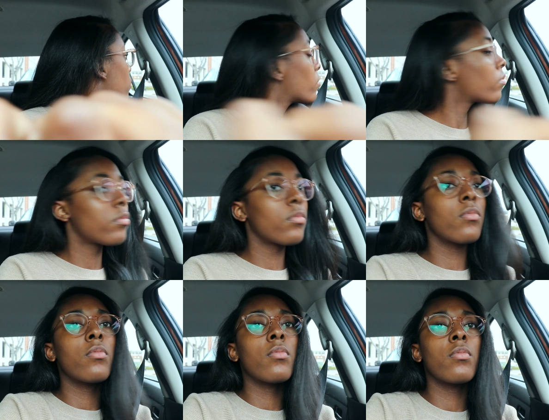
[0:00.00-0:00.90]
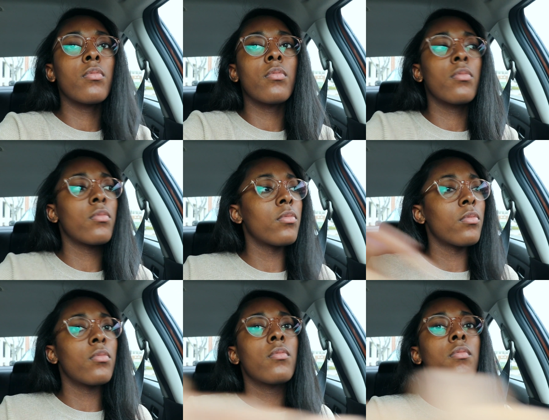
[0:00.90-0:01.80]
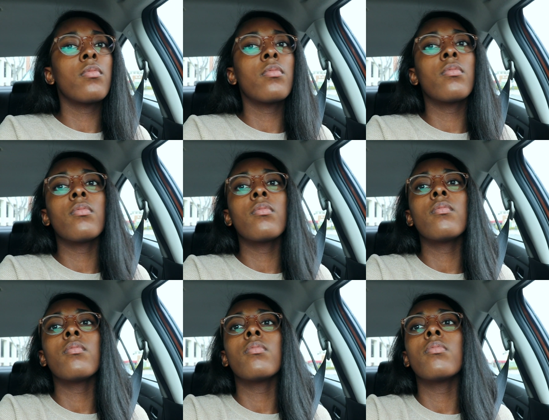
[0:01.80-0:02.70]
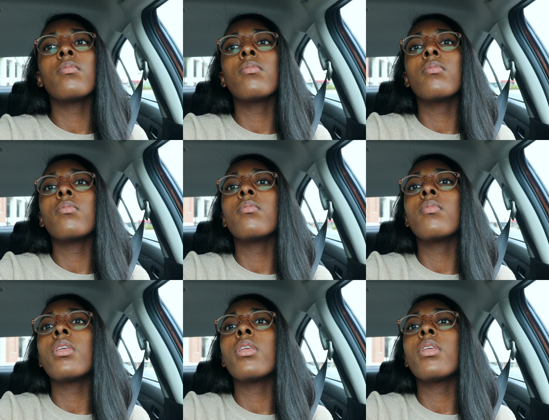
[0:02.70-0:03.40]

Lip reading: (silence)